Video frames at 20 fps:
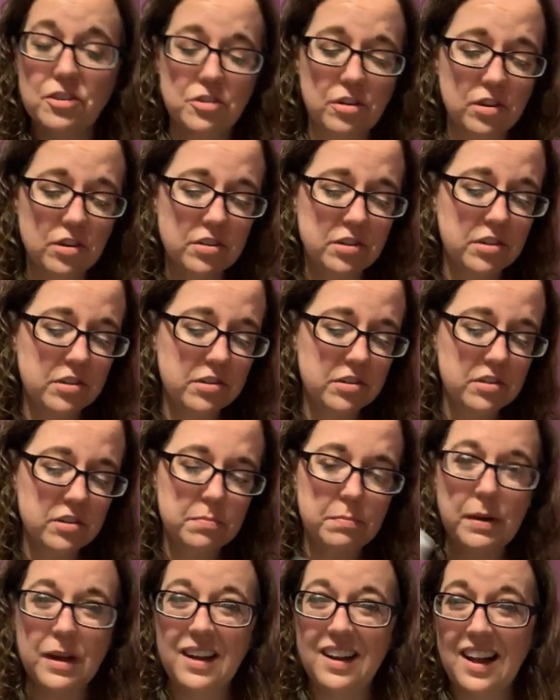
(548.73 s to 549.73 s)
dark circles,
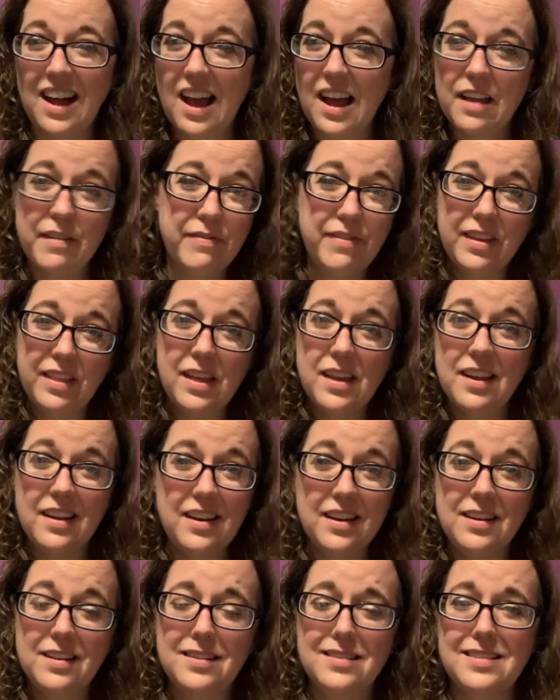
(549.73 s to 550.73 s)
but I feel like it
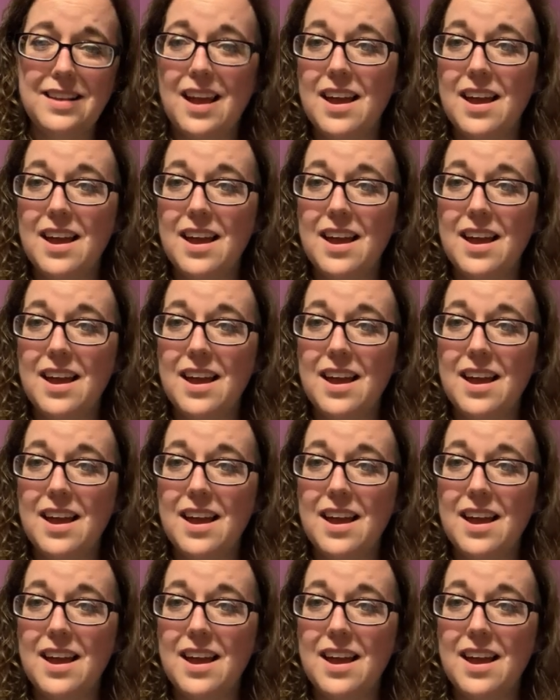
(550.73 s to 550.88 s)
is,